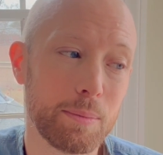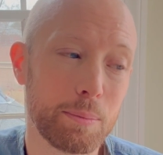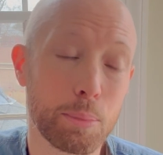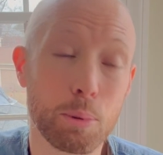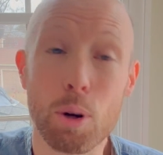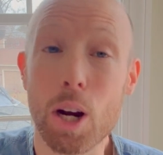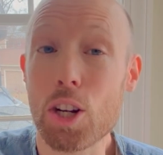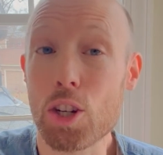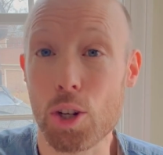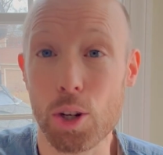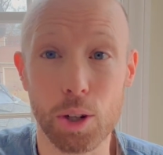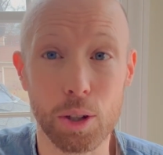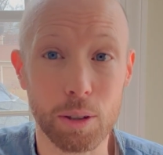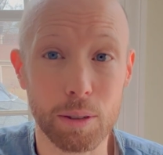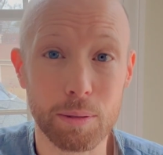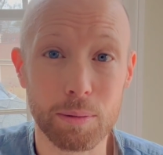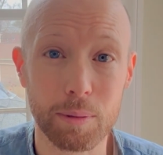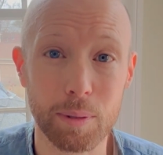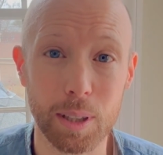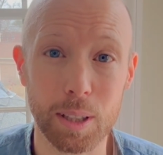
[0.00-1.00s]
pressure,
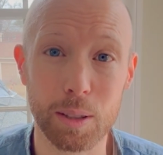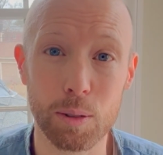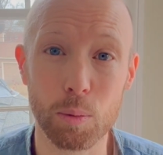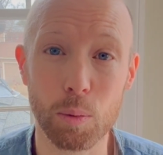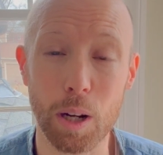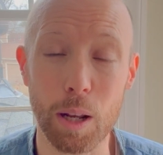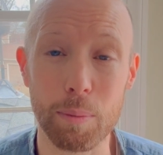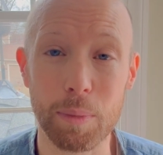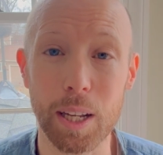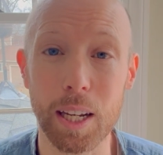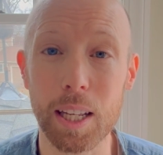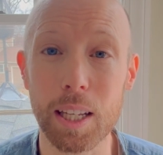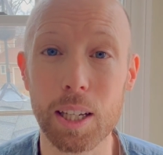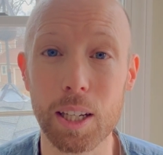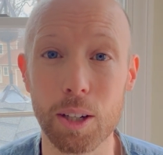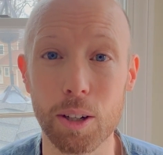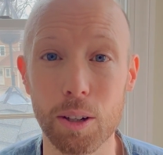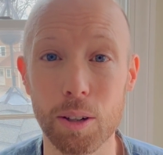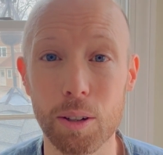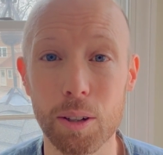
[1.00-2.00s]
is what I'm getting
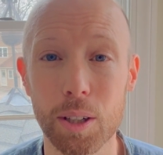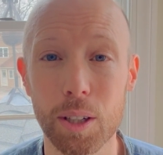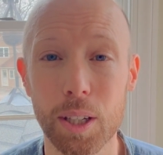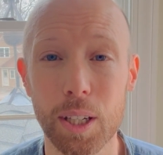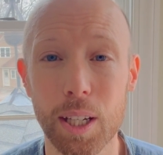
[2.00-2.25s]
here,